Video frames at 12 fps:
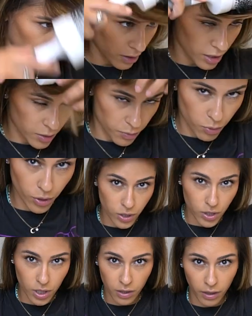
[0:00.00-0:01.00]
this
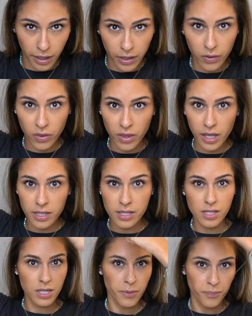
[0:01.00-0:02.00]
portion like
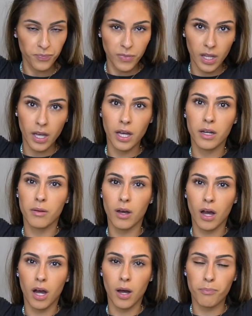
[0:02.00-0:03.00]
this and
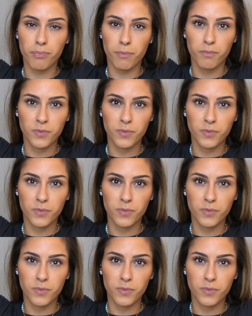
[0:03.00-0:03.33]
up,